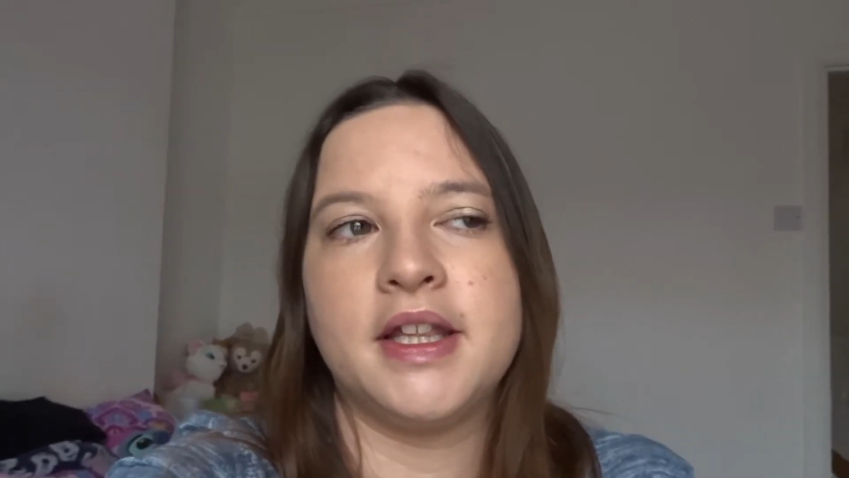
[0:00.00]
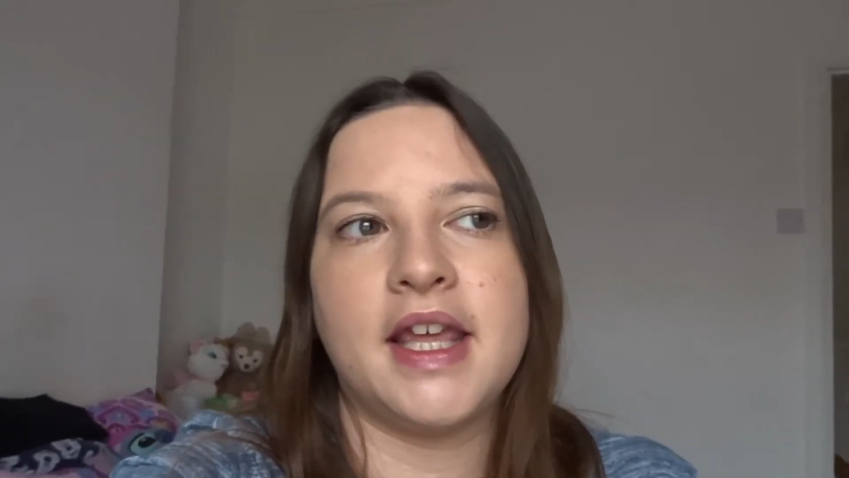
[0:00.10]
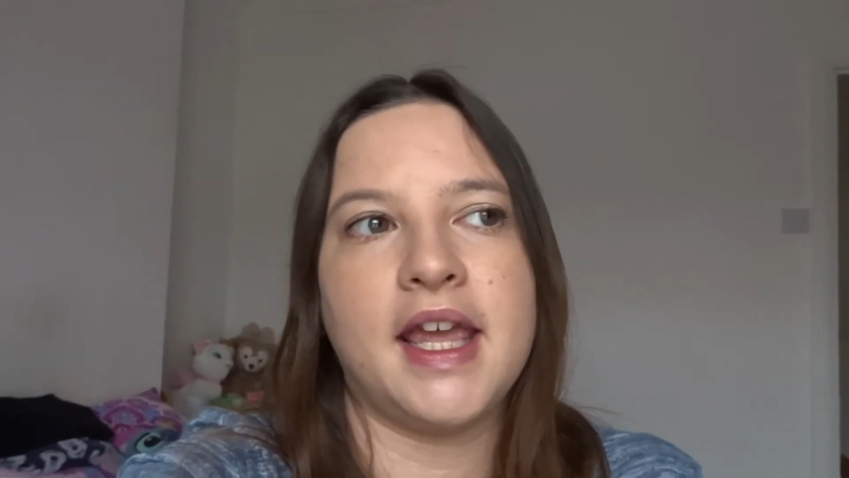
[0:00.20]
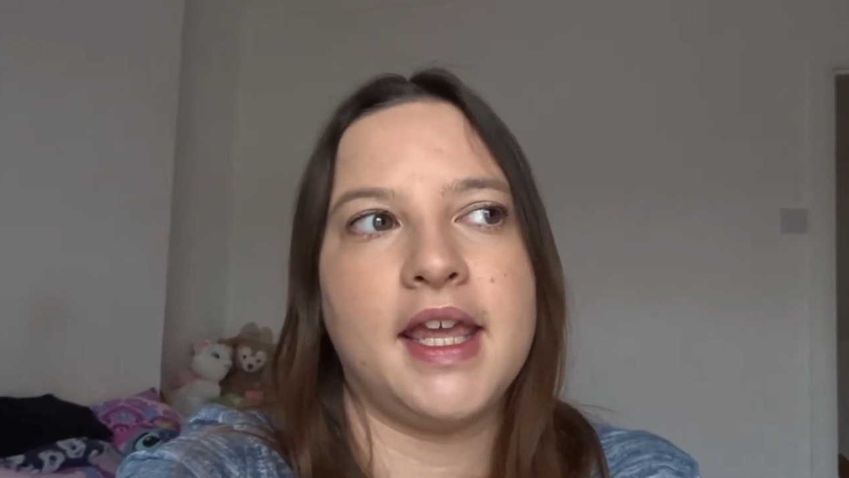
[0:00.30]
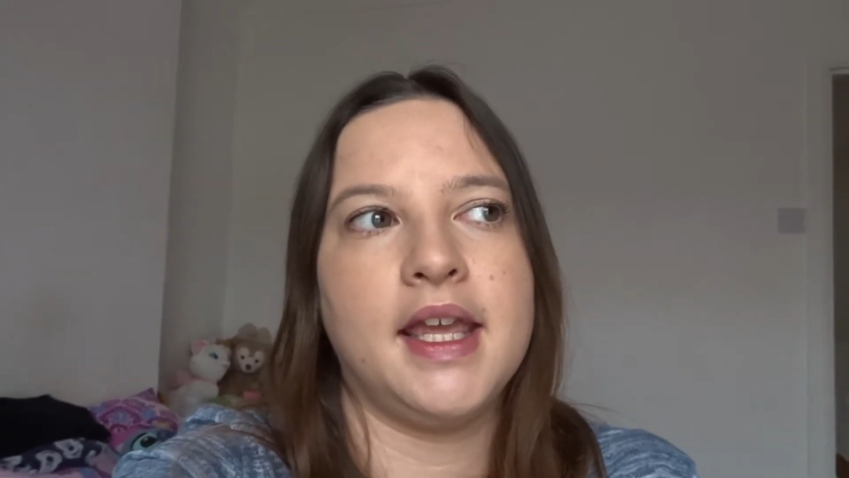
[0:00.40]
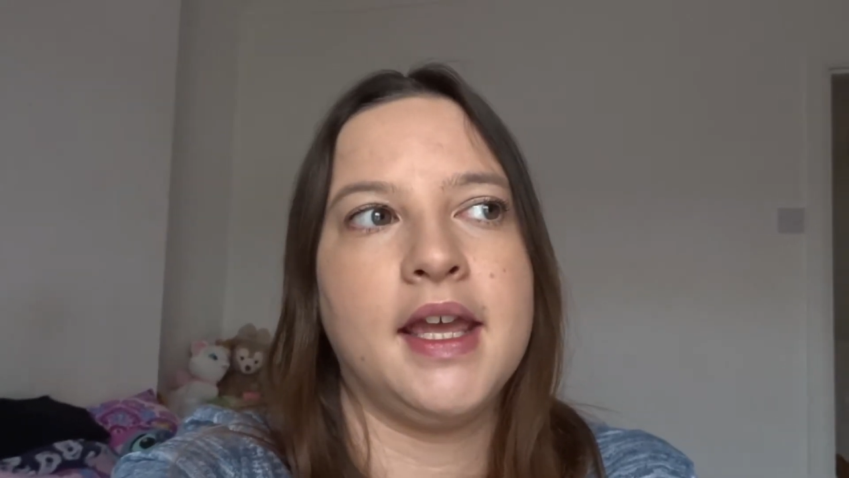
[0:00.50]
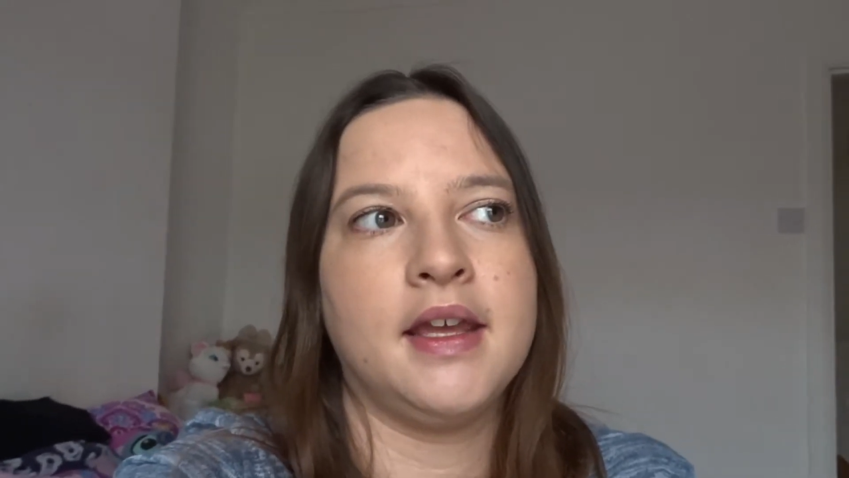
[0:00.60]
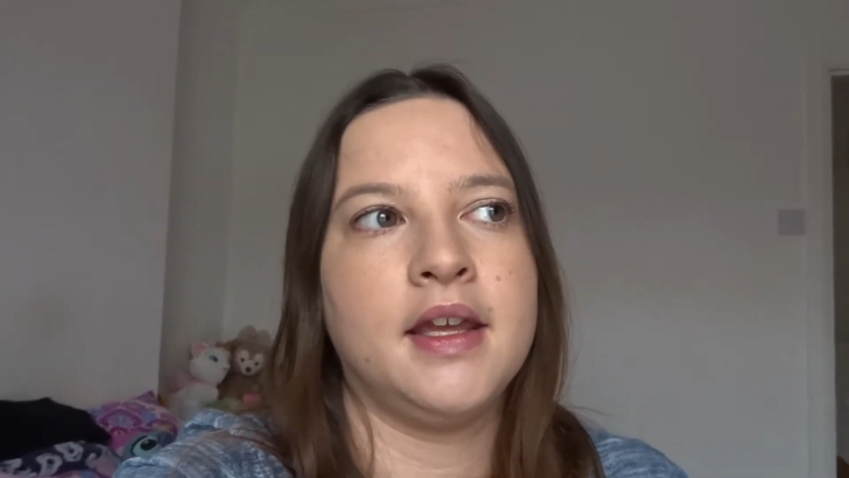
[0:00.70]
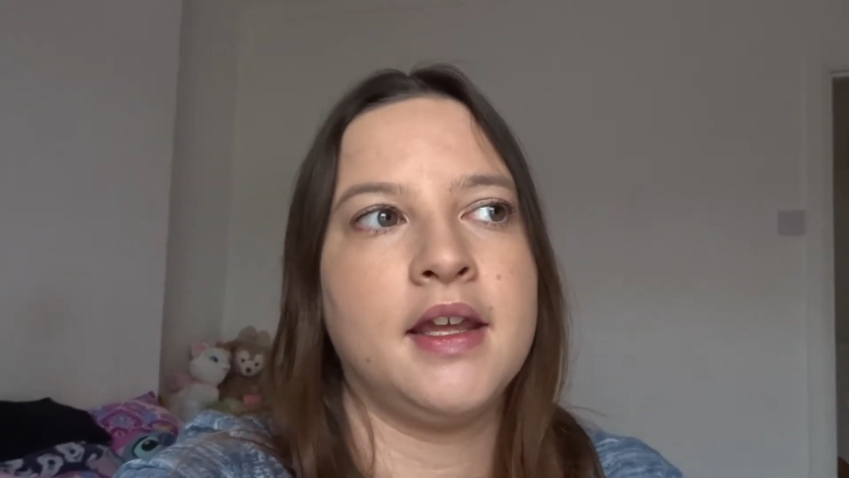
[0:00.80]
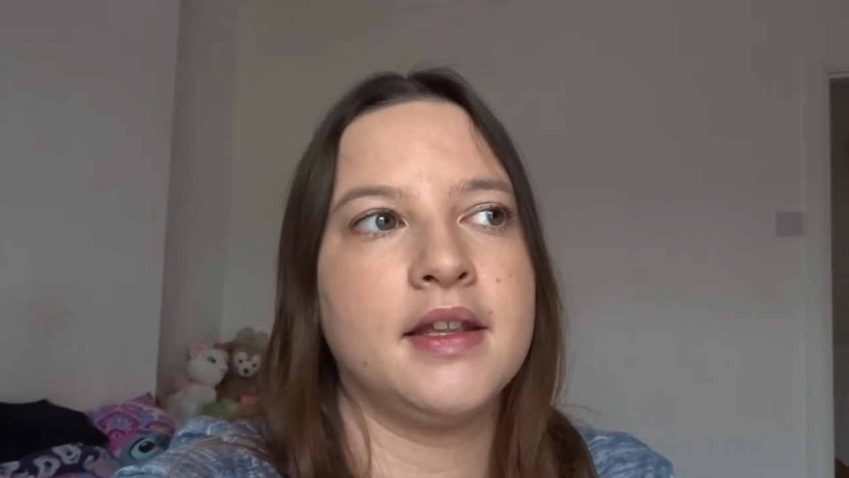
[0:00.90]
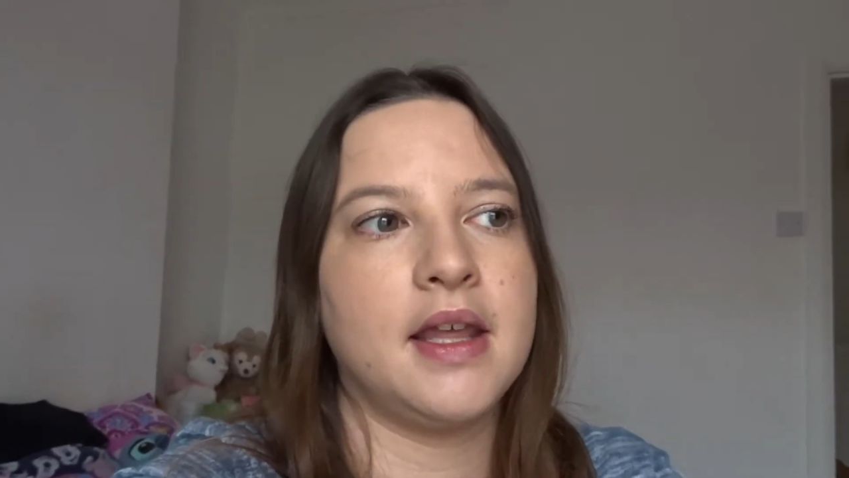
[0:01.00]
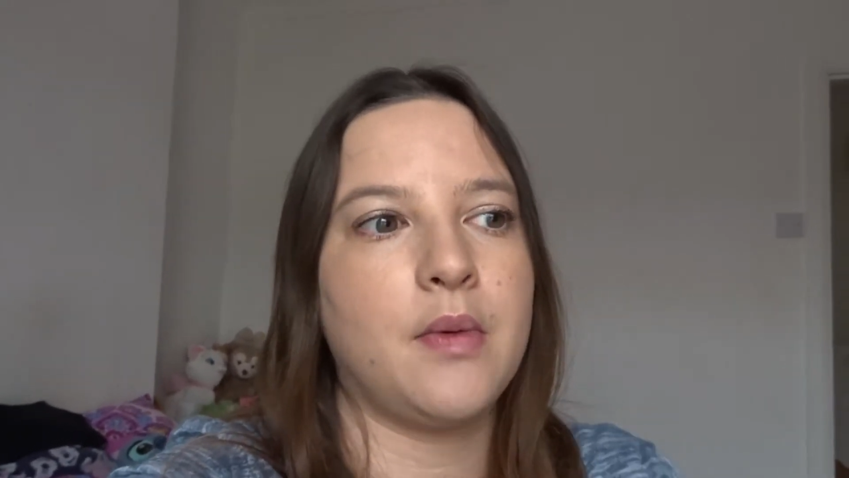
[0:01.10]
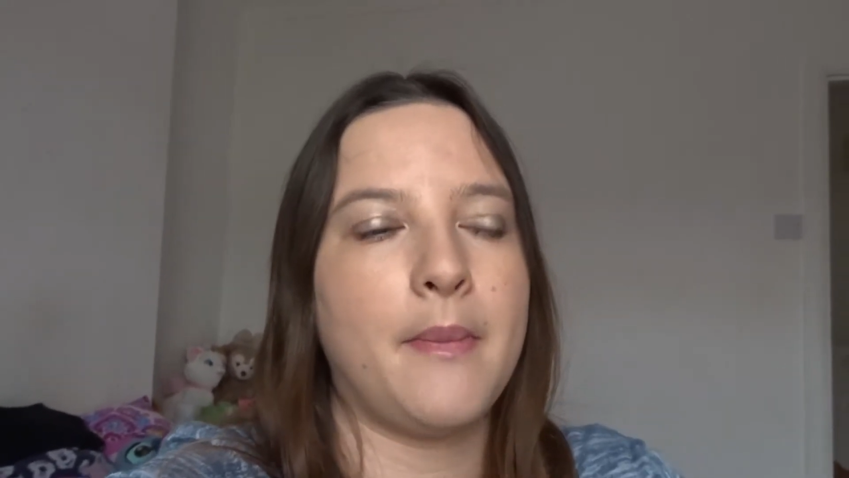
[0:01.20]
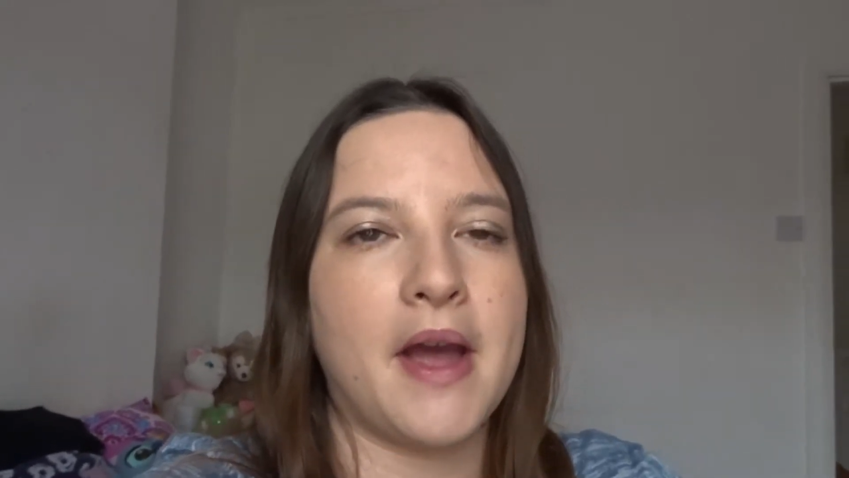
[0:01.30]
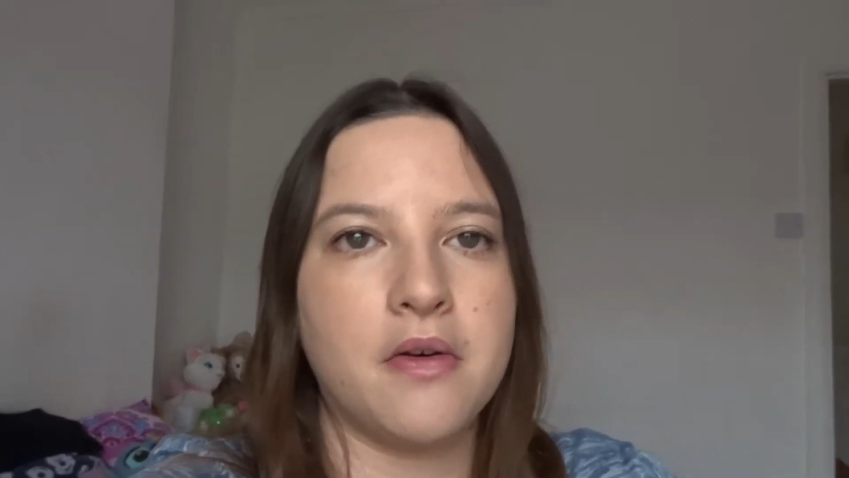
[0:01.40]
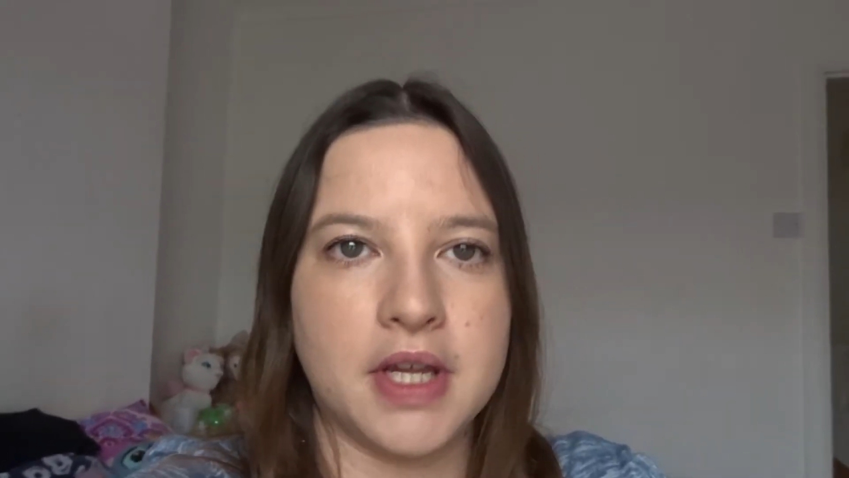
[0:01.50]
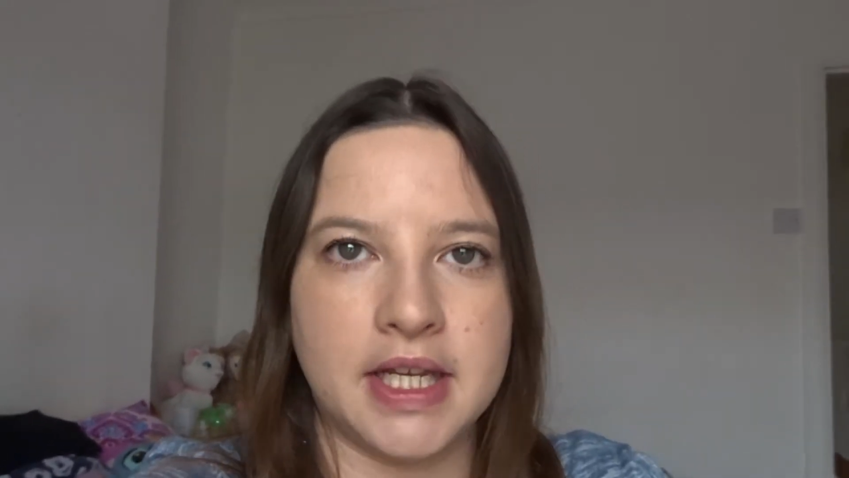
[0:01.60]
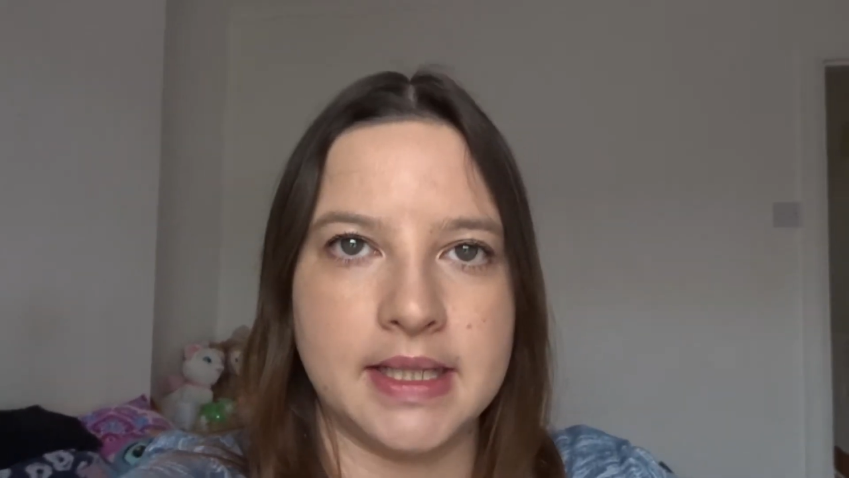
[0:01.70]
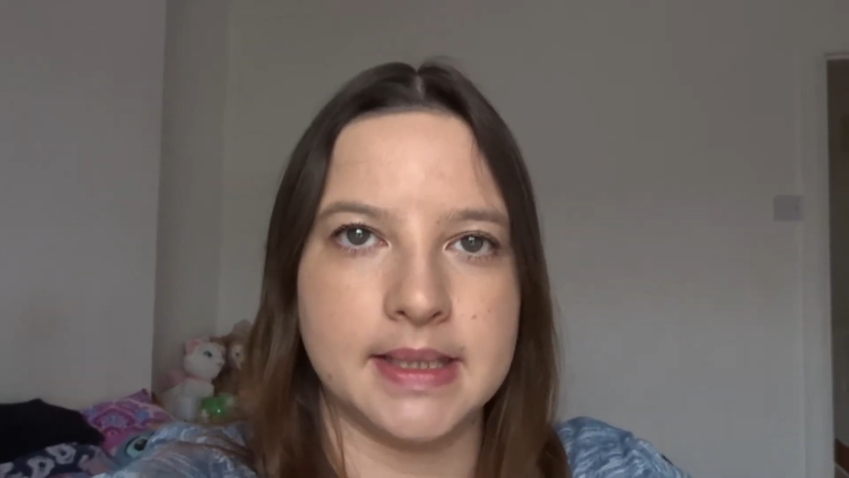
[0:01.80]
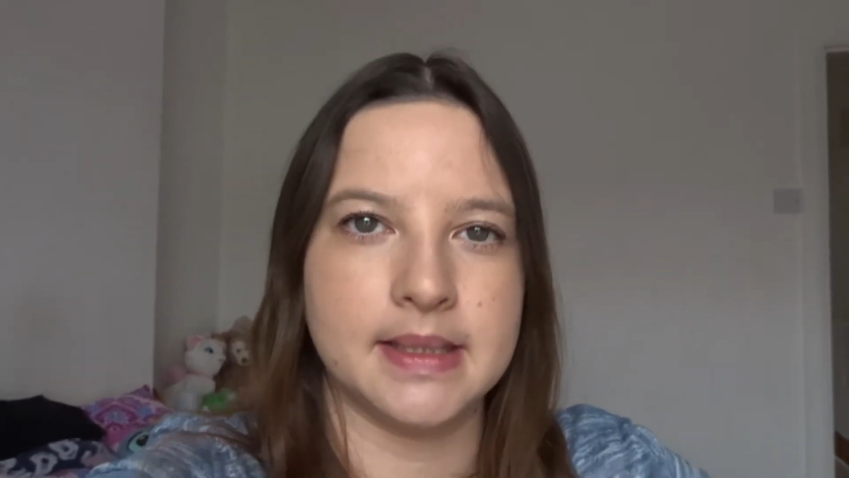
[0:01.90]
there were
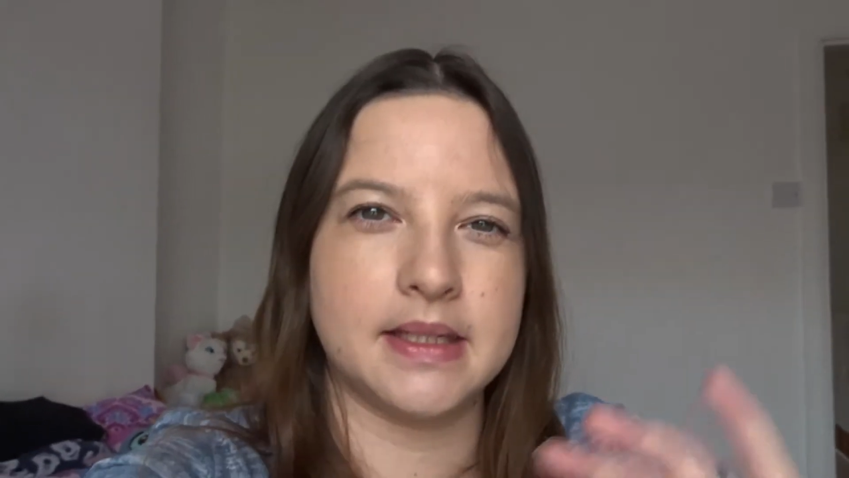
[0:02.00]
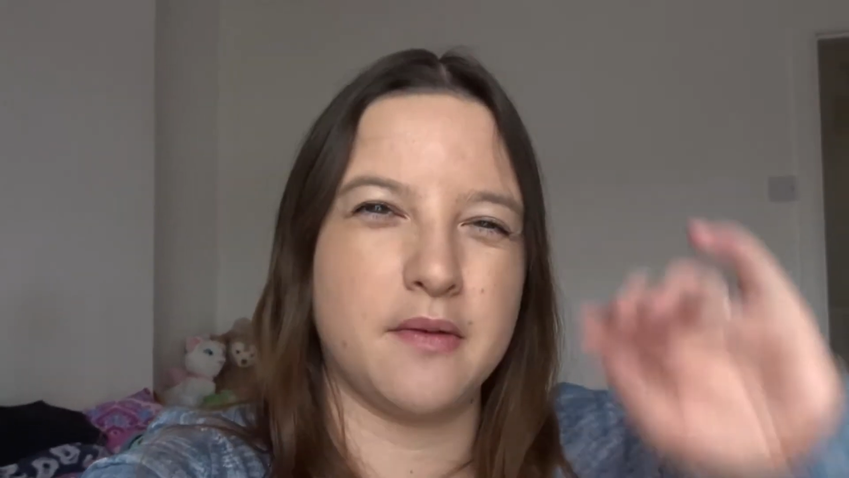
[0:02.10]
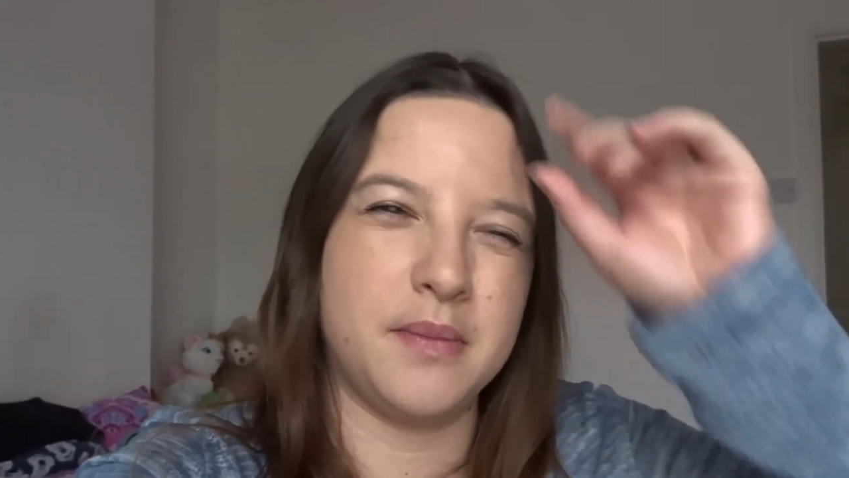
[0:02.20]
balconies and stuff.